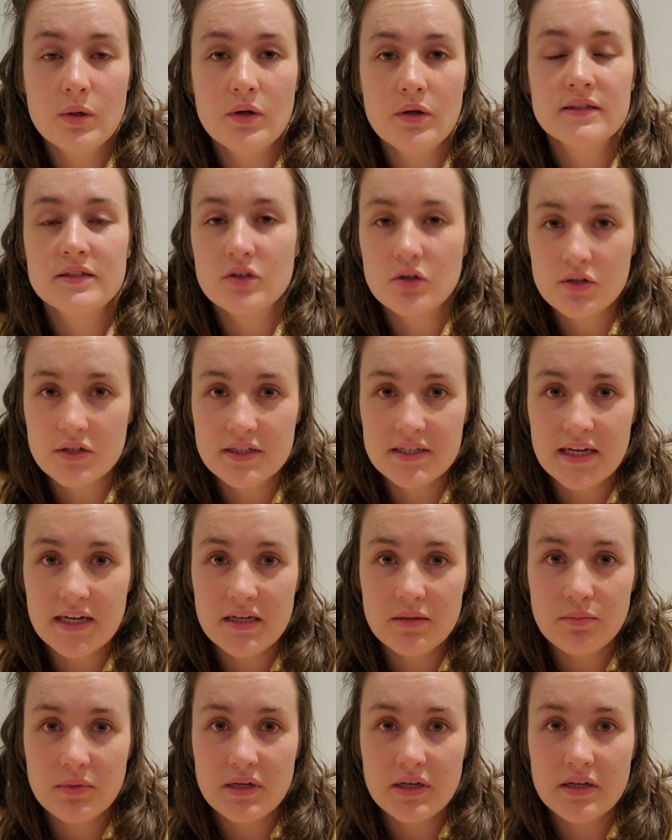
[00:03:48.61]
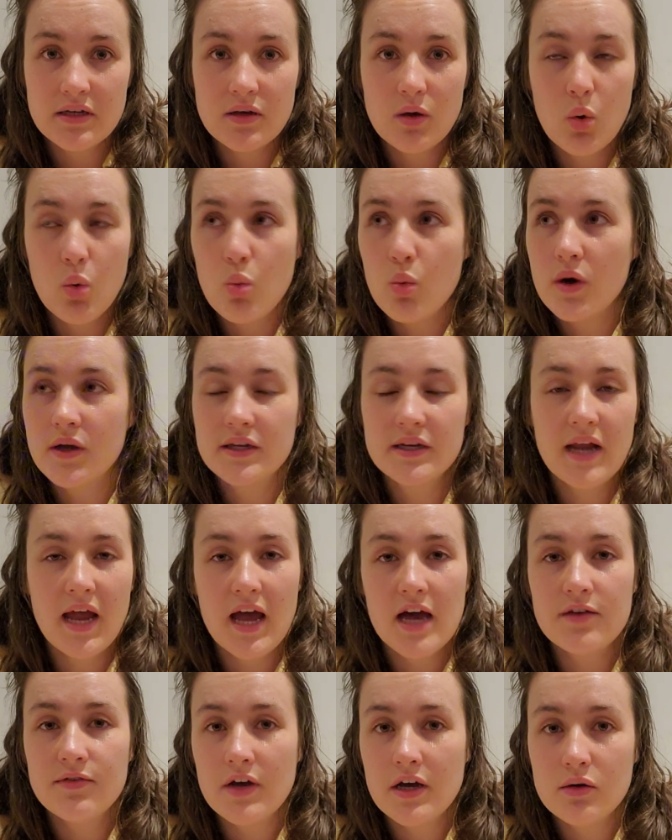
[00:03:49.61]
It's gonna take me
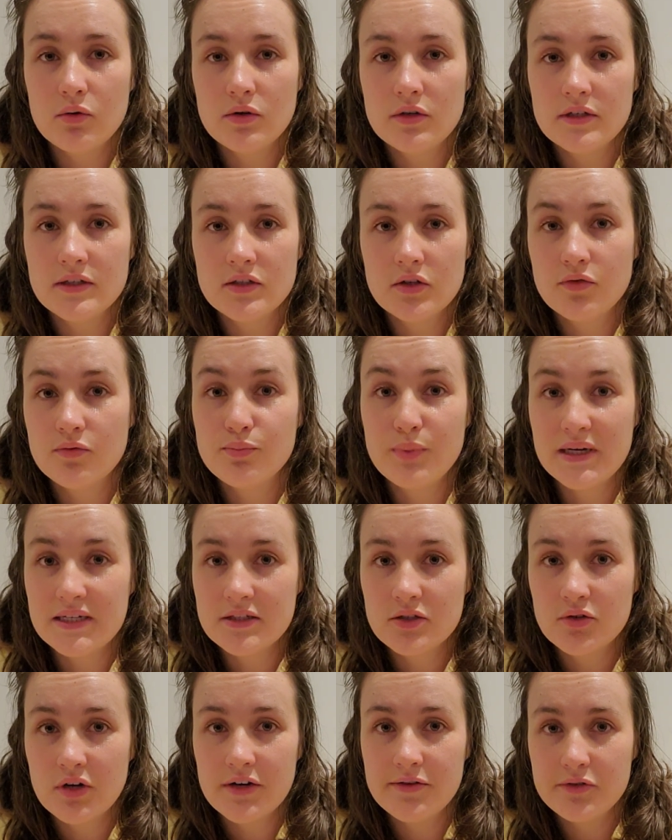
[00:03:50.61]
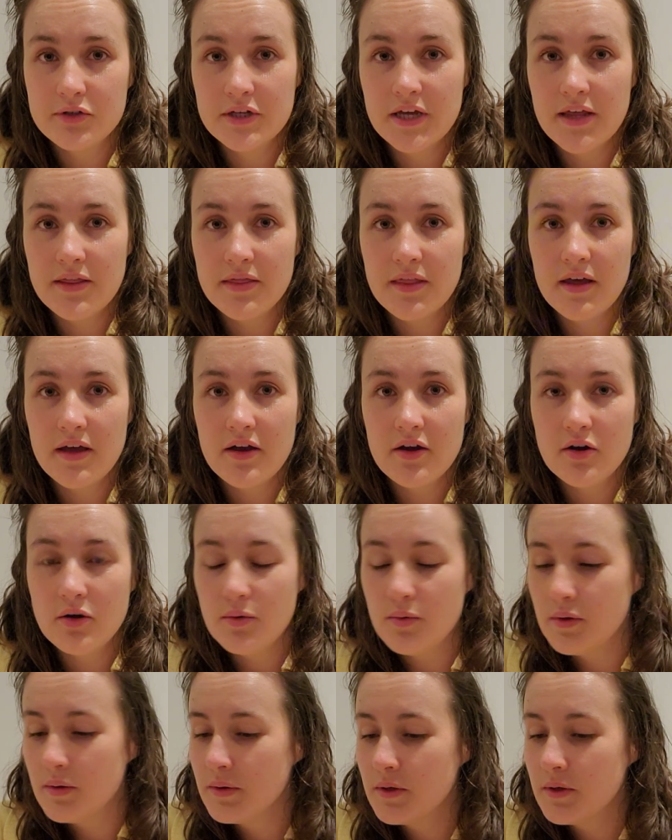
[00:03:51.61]
1.5 hours of bus drive to get there,